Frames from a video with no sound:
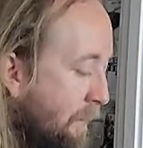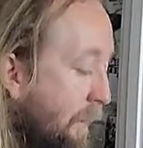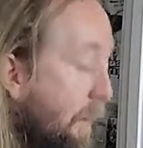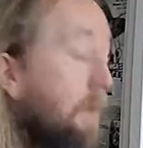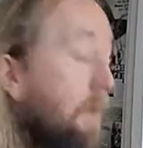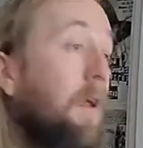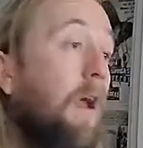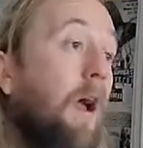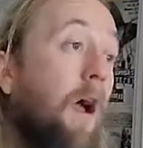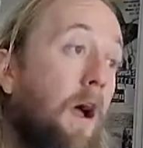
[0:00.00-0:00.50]

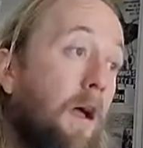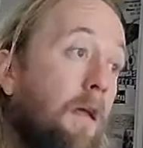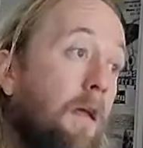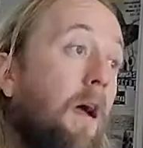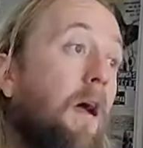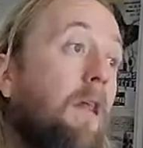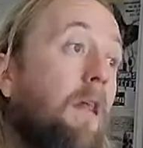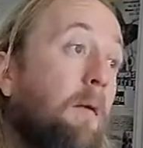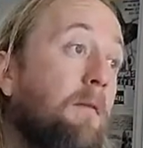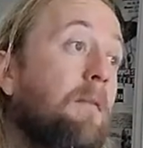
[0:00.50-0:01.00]
Yeah,
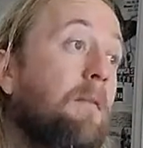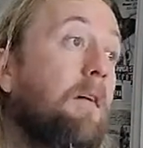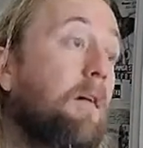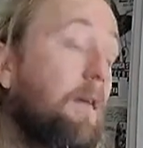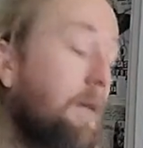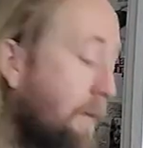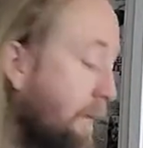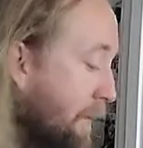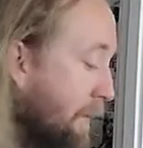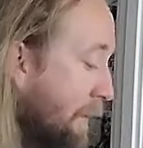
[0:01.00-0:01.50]
that was
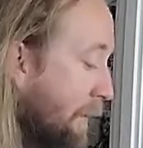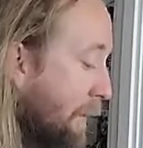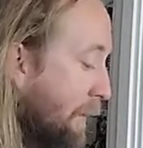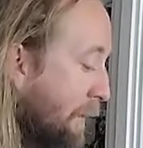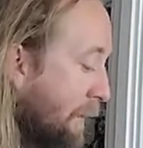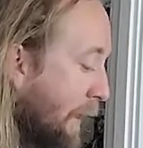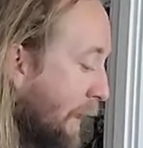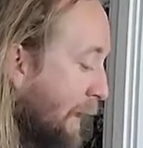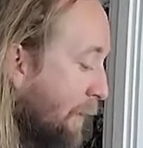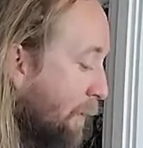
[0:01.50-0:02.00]
a
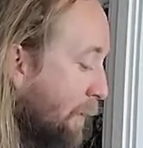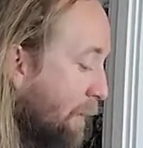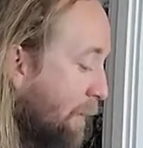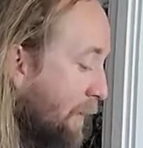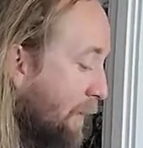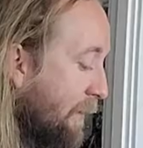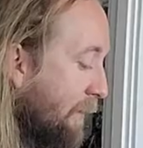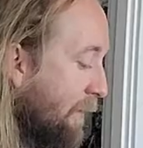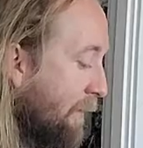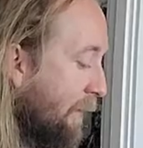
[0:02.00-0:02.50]
kind of
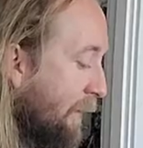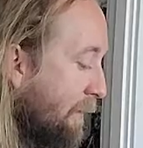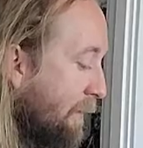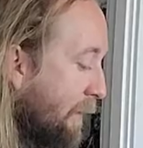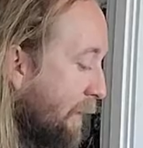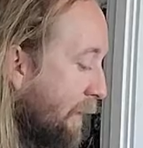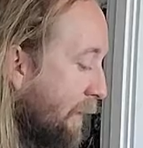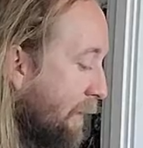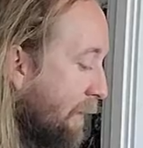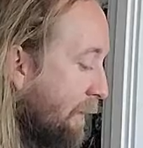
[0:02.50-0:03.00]
reveal right
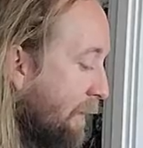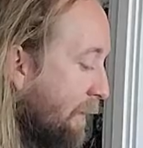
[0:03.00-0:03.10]
there.